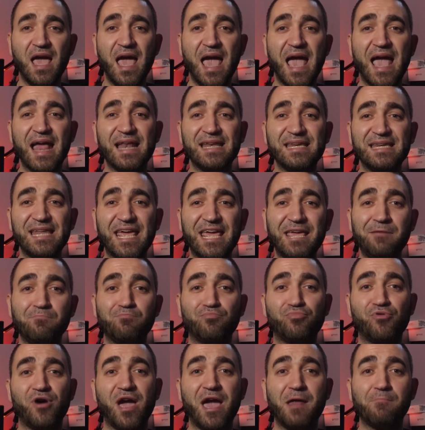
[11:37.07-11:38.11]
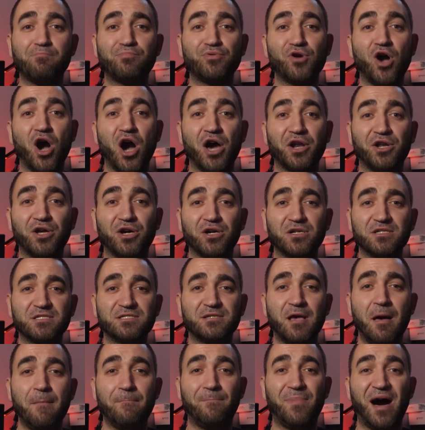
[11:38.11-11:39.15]
and name brand products
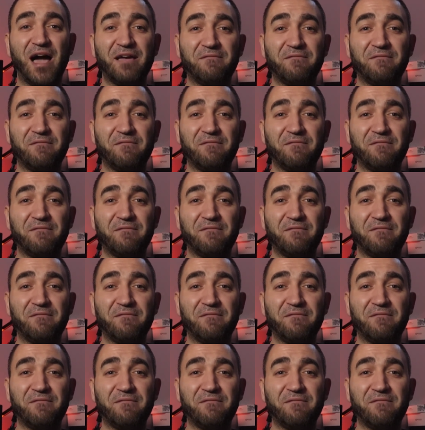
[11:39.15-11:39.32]
by